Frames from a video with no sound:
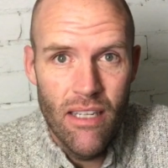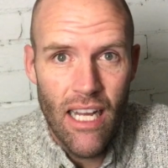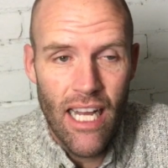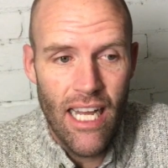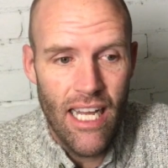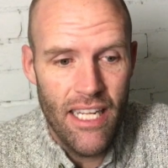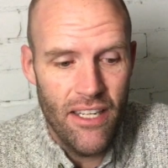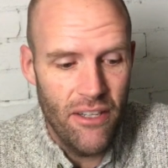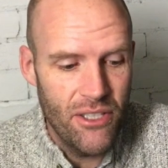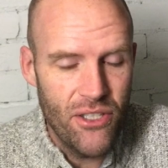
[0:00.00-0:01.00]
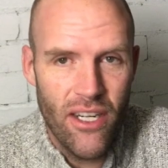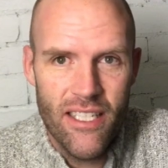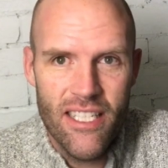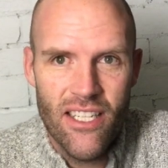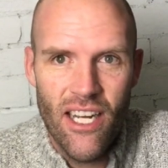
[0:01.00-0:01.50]
and I was
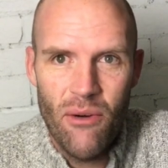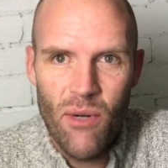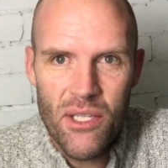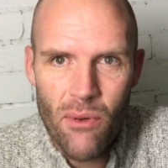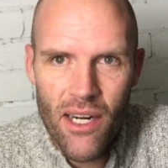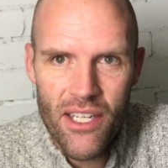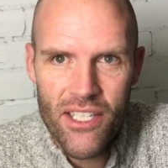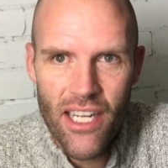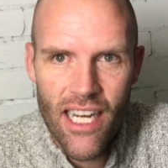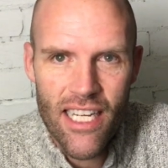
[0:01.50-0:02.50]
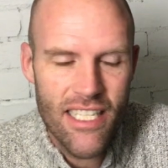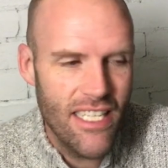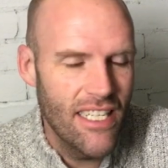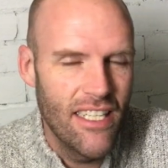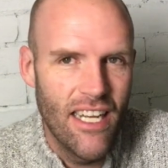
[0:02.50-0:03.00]
trying to decide which one I should ask.